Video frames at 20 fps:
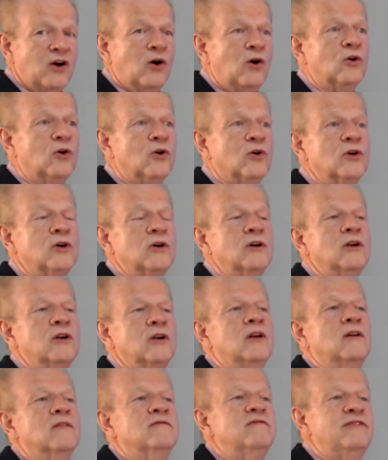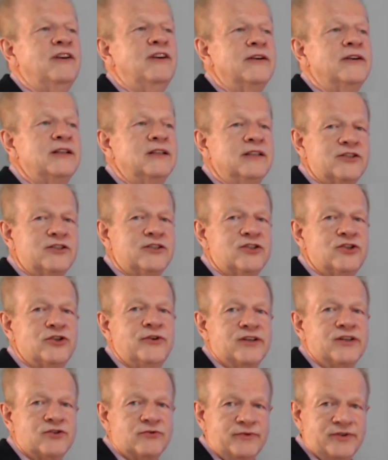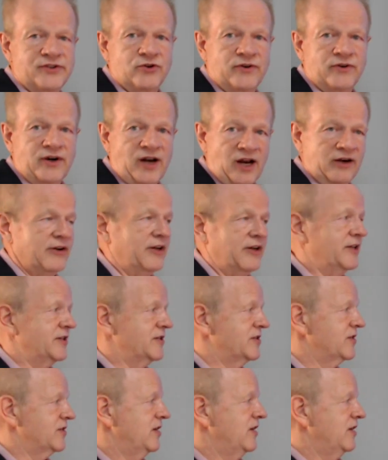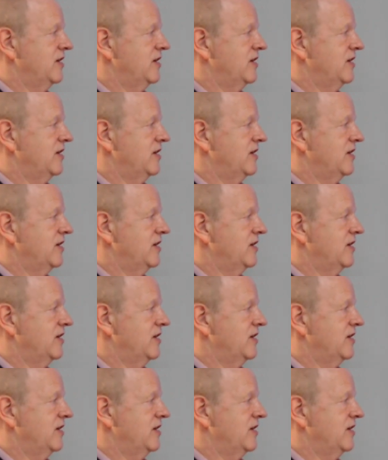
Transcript: or very luxurious resort areas.